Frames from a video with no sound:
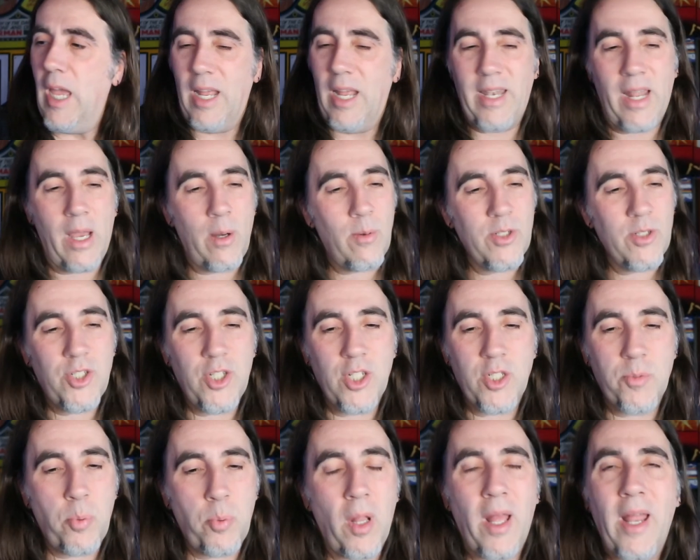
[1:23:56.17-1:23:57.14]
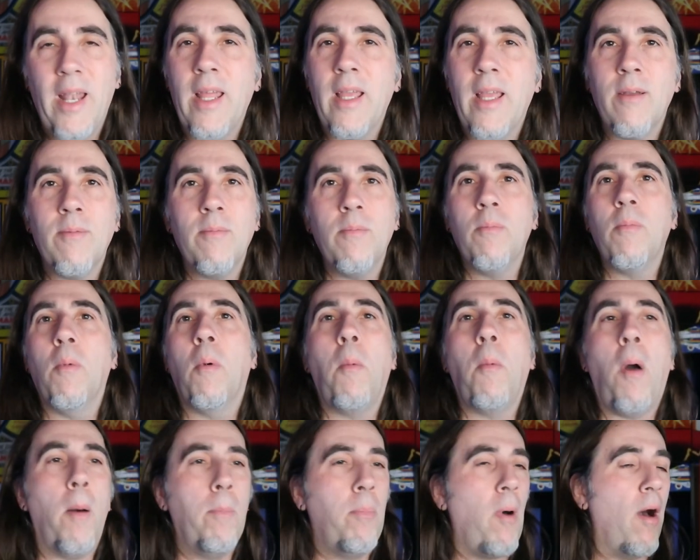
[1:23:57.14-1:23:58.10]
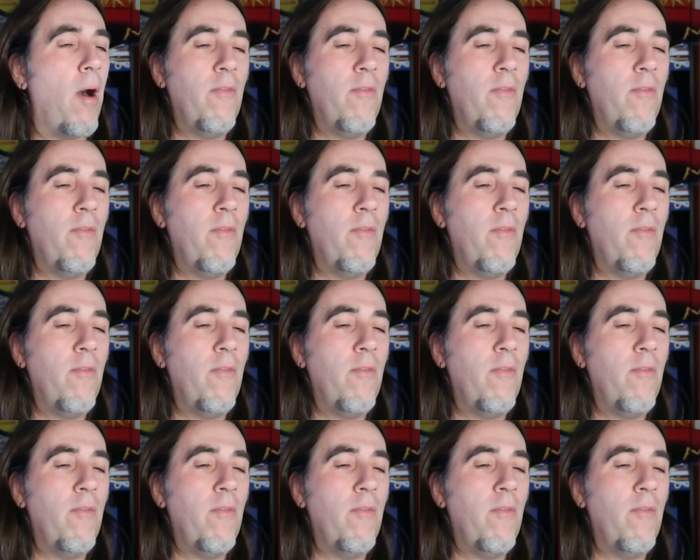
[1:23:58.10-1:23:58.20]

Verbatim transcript: and now it's just planning a,